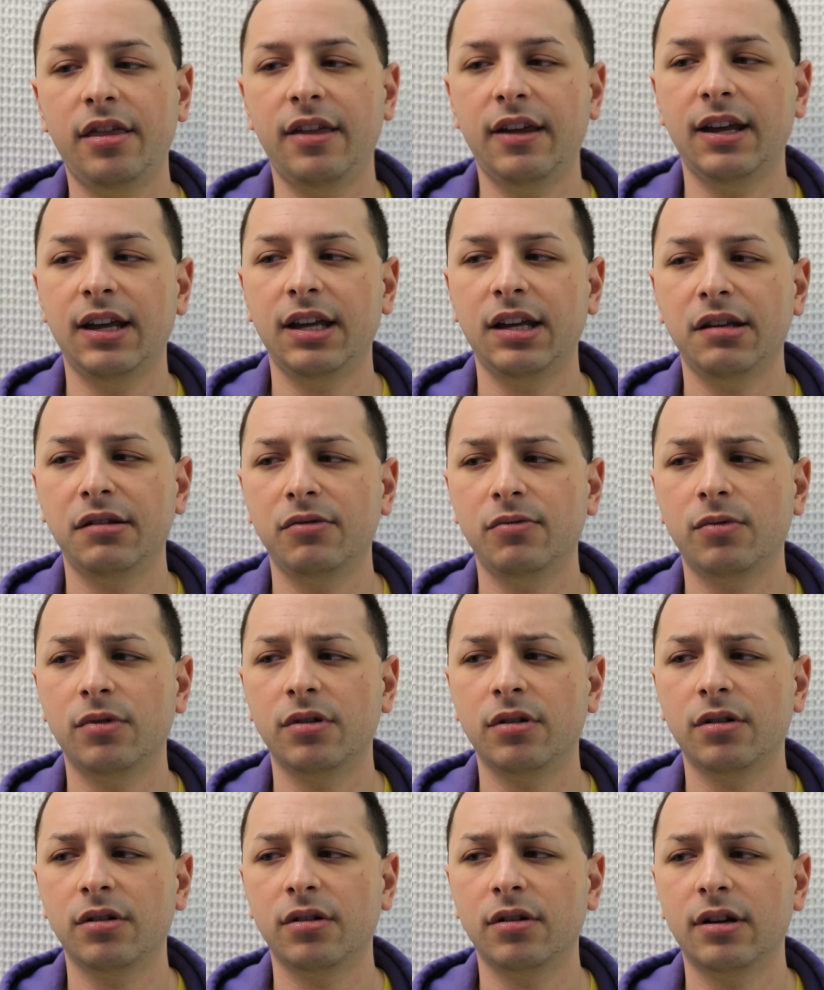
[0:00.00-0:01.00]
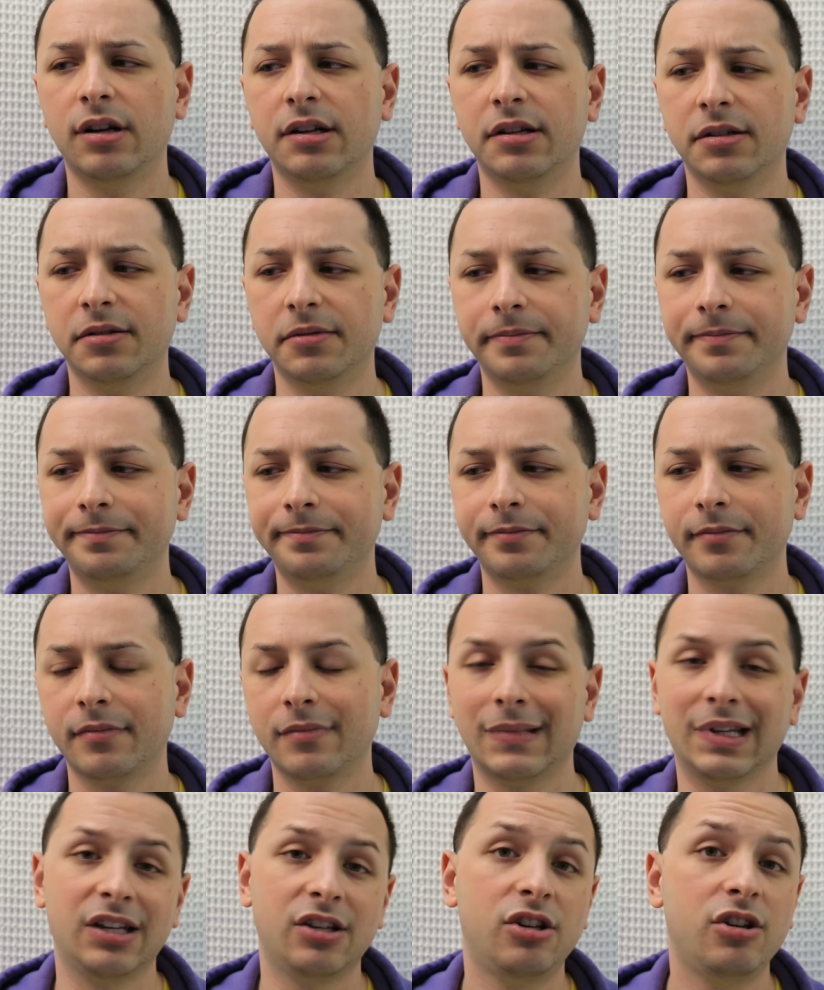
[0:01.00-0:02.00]
they were um,
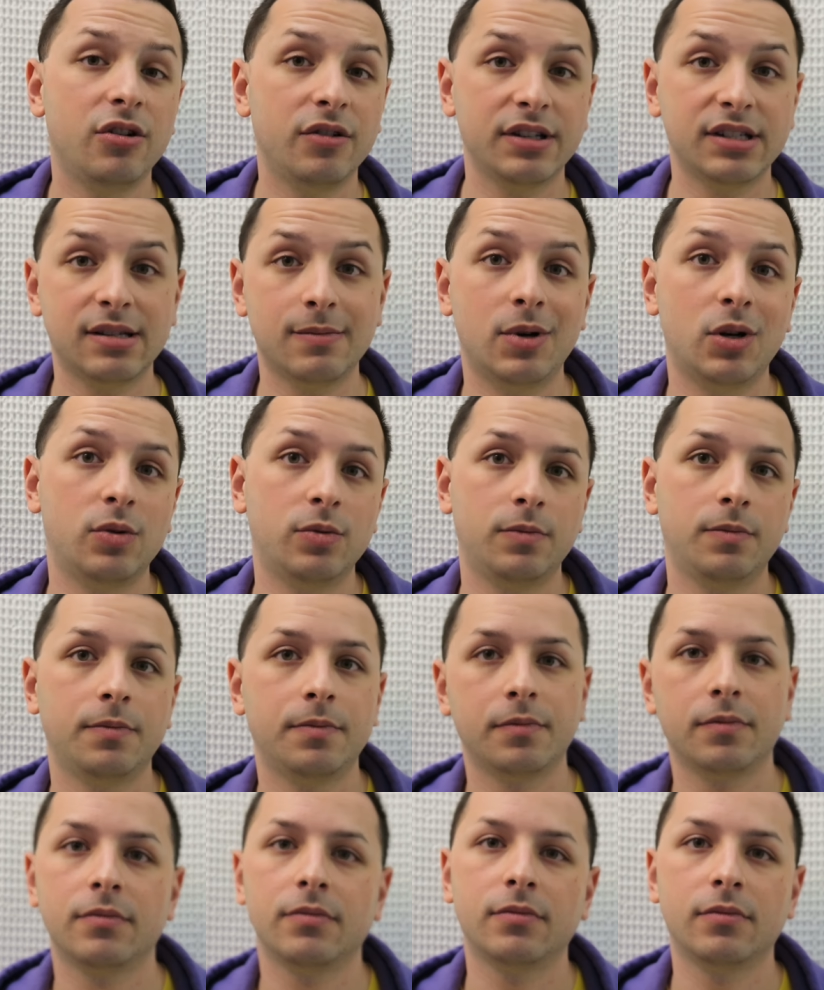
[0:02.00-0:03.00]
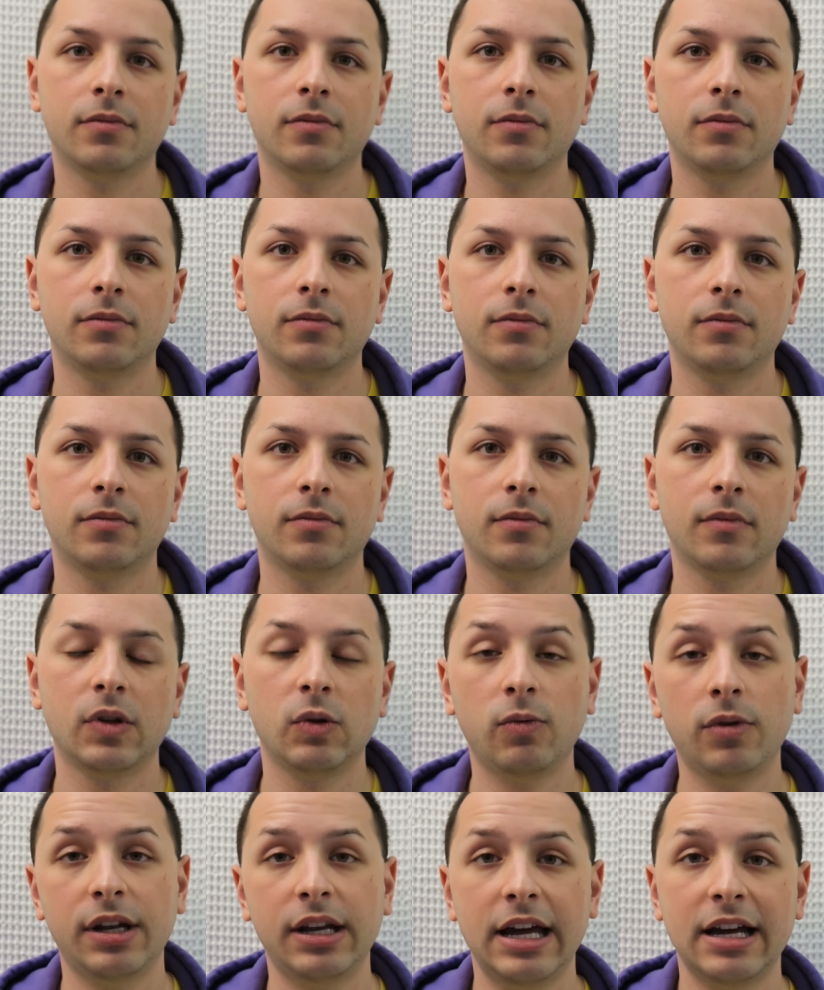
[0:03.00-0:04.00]
curious about
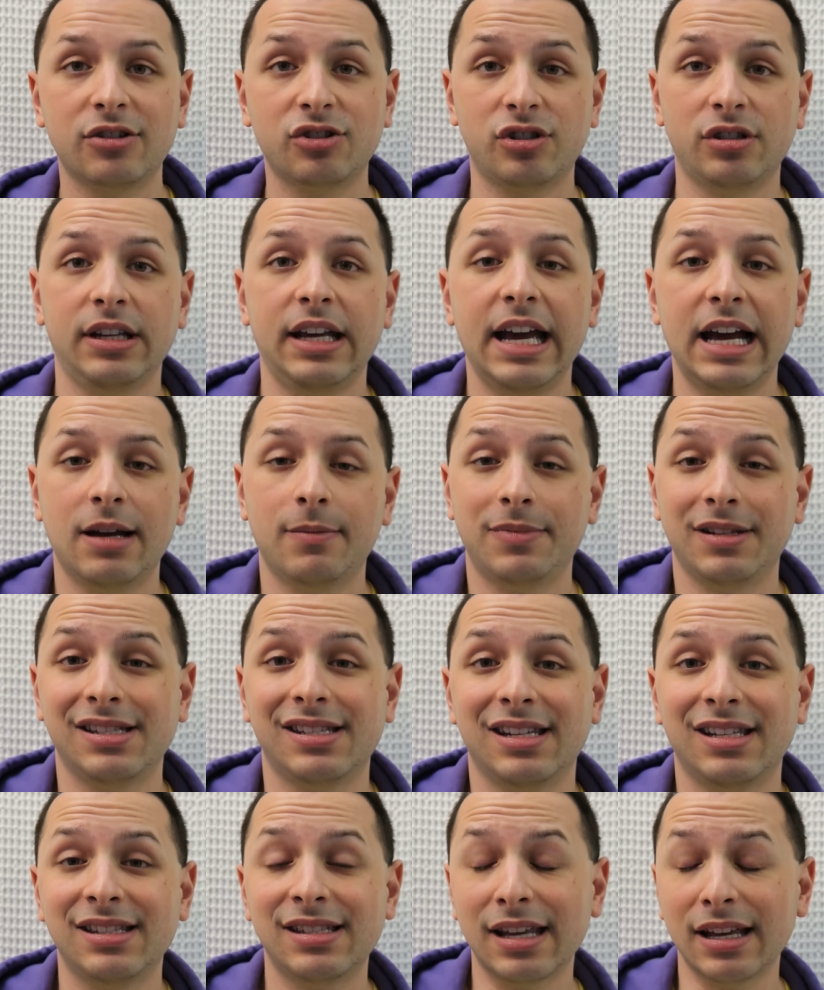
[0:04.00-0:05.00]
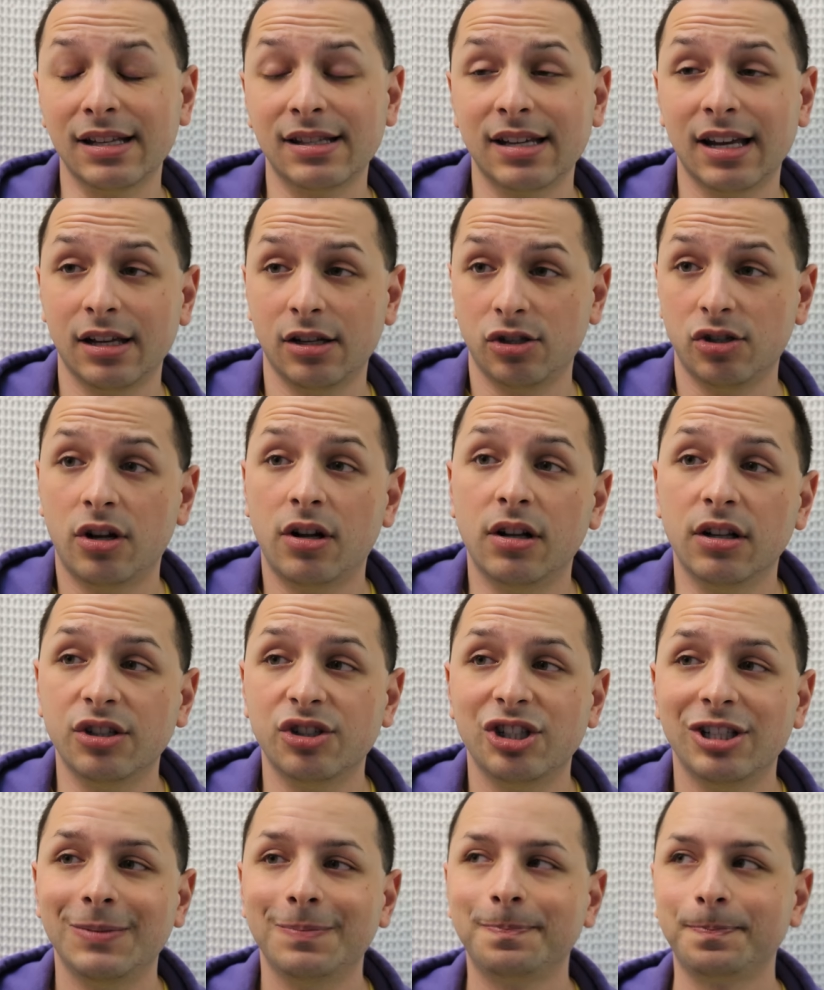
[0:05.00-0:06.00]
what actually happens inside
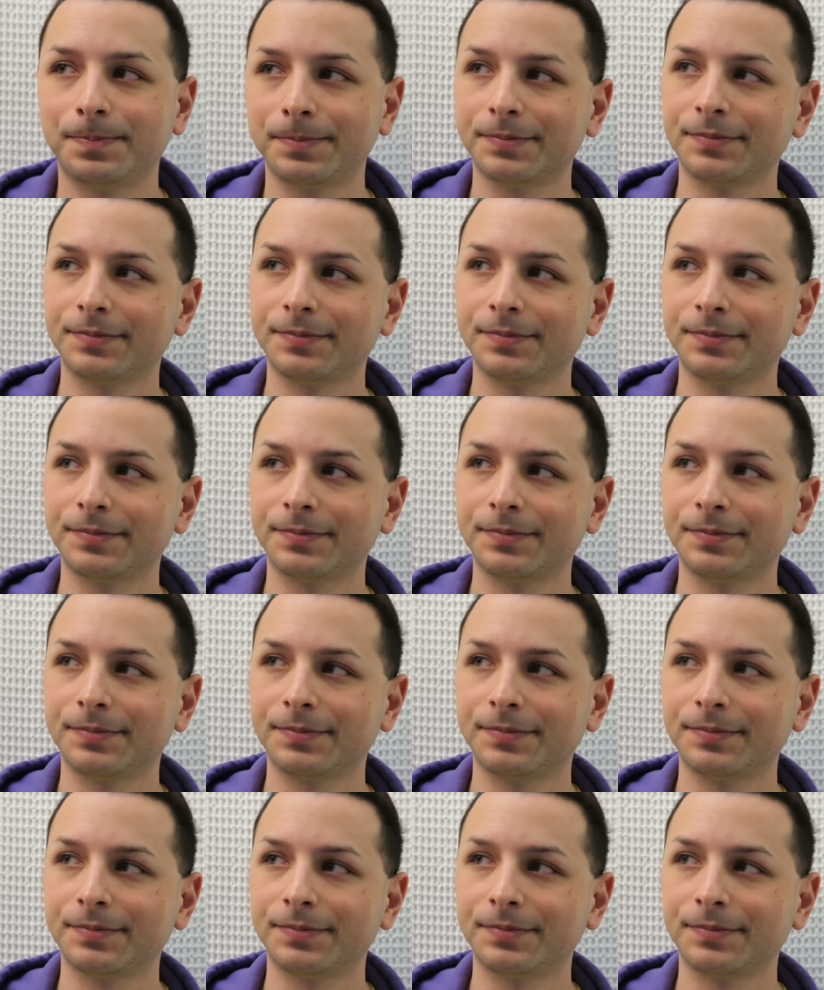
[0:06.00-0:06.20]
Scientology.